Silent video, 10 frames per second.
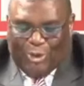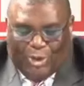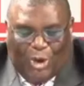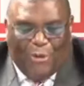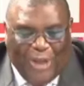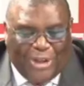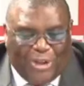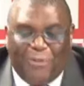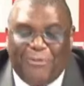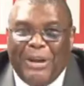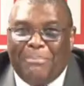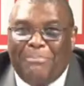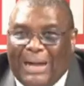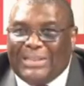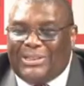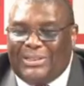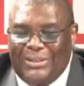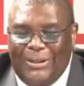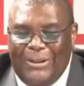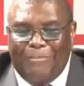So thank you very much.
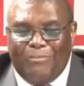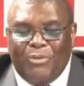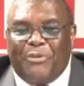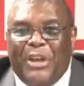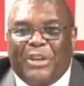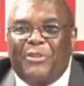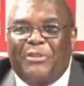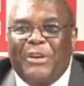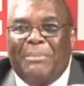Thank you very much.